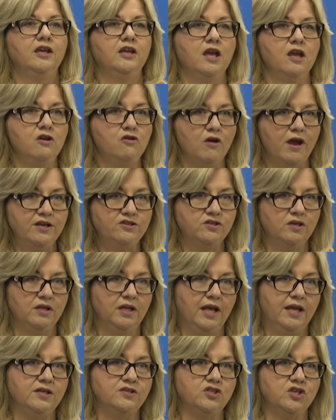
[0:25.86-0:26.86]

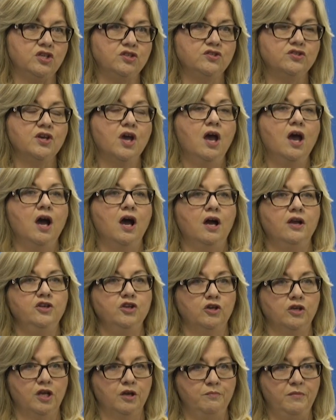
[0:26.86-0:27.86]
Congratulations on
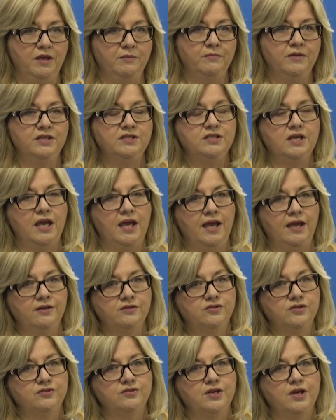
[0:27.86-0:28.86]
your commitment to
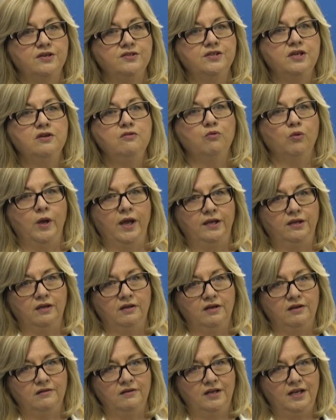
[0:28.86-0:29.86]
exercising
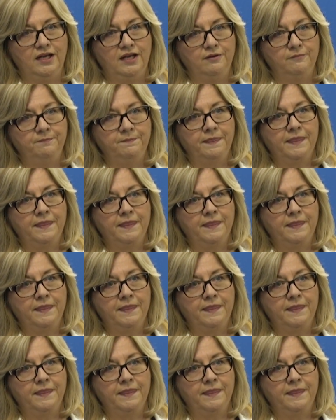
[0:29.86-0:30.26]
regularly.